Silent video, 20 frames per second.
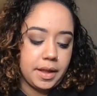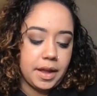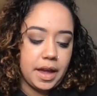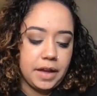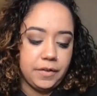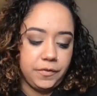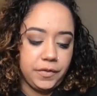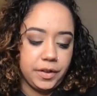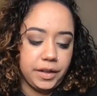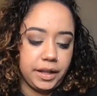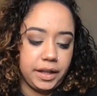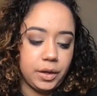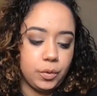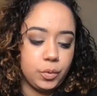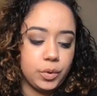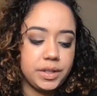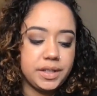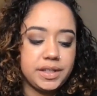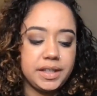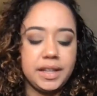I feel like it
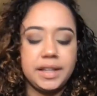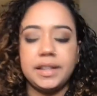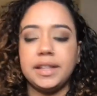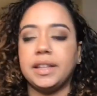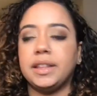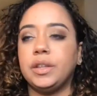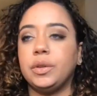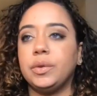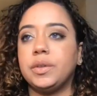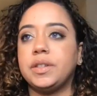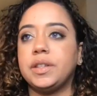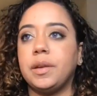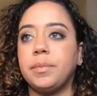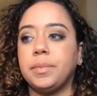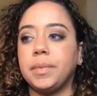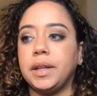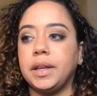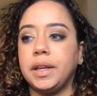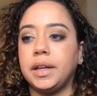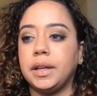was seen that there was
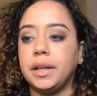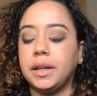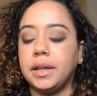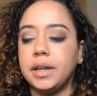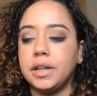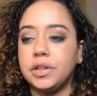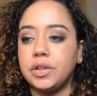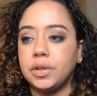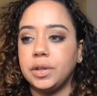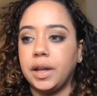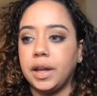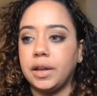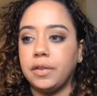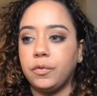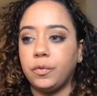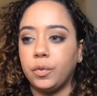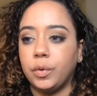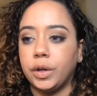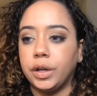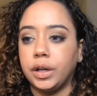something in your
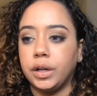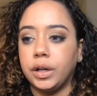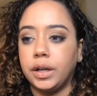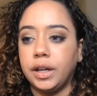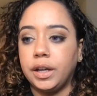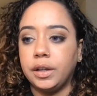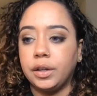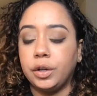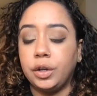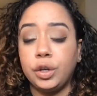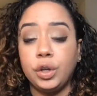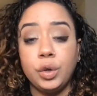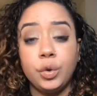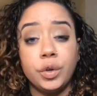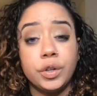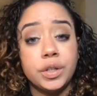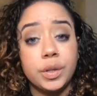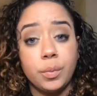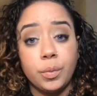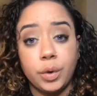life where either you
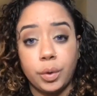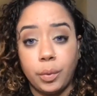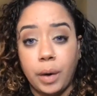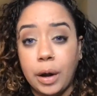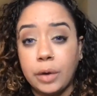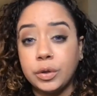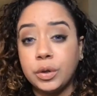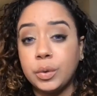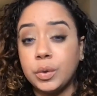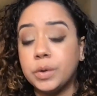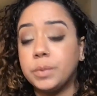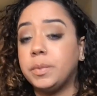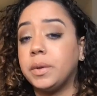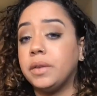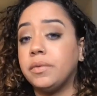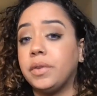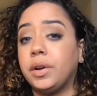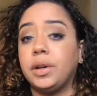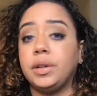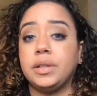or someone around you was
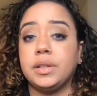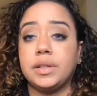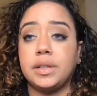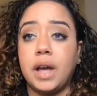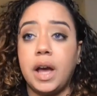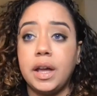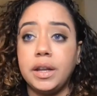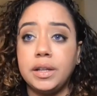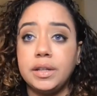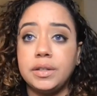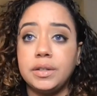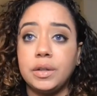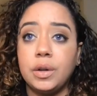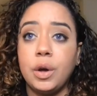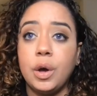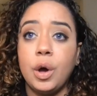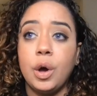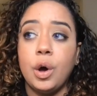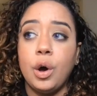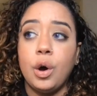being very dishonest,
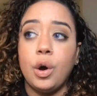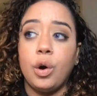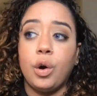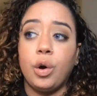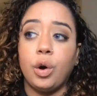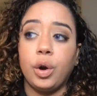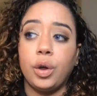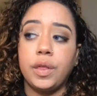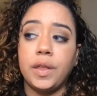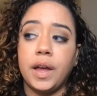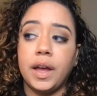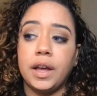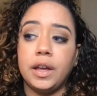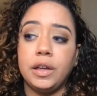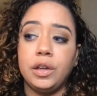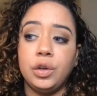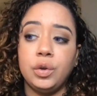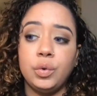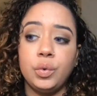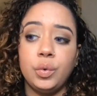or that
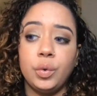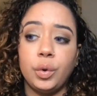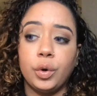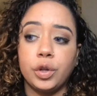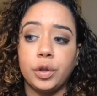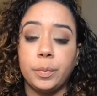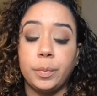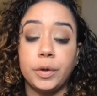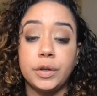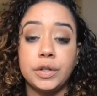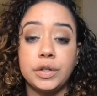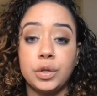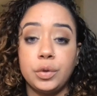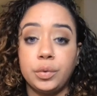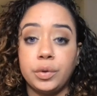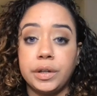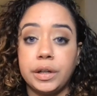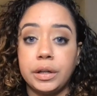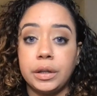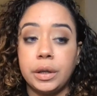you or the person you
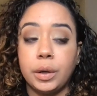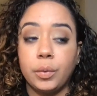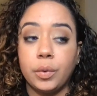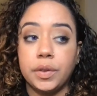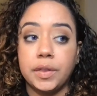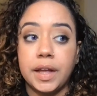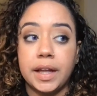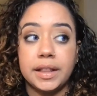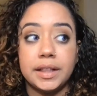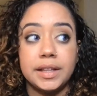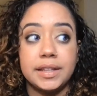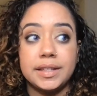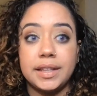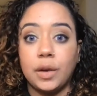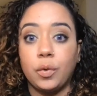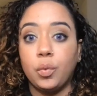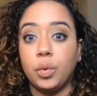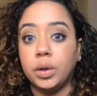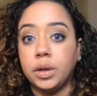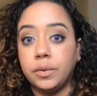were dealing with, at least
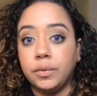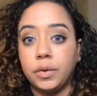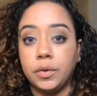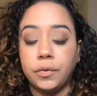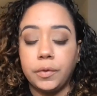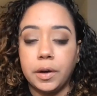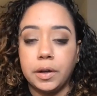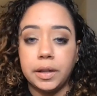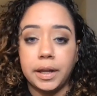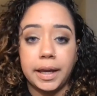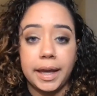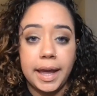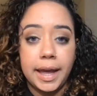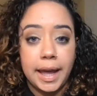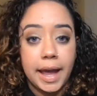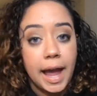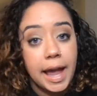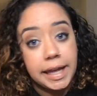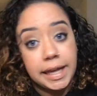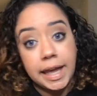like one of you felt like,
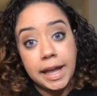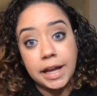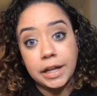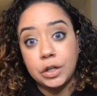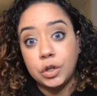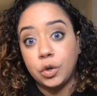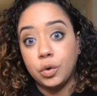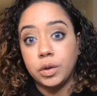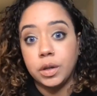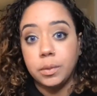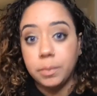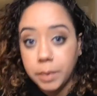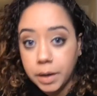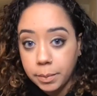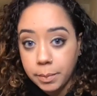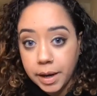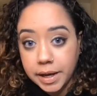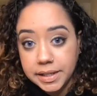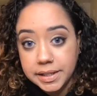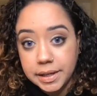hey, I can't truly be
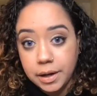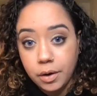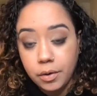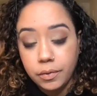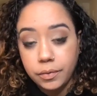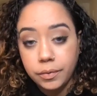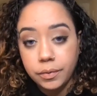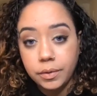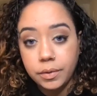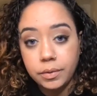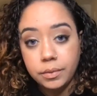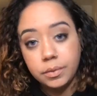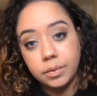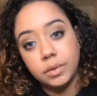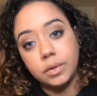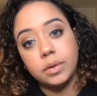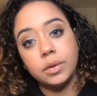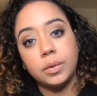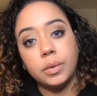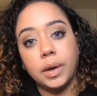myself,
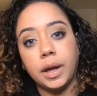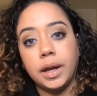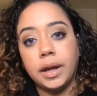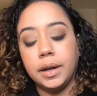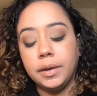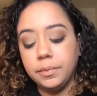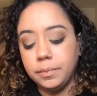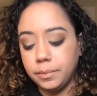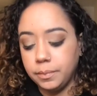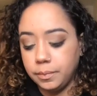okay?